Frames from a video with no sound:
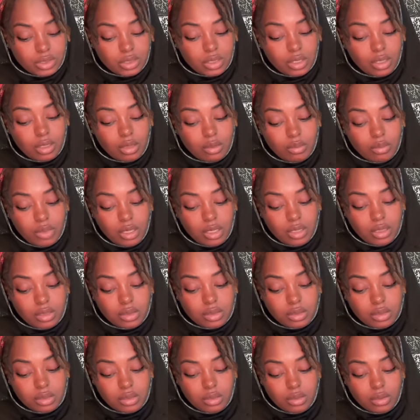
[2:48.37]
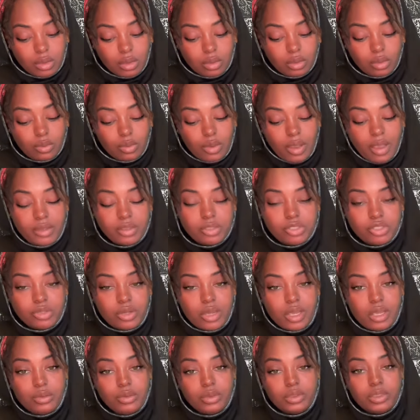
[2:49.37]
stalemates. You're on the right
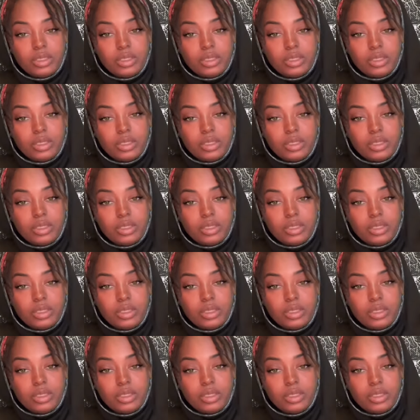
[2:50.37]
track with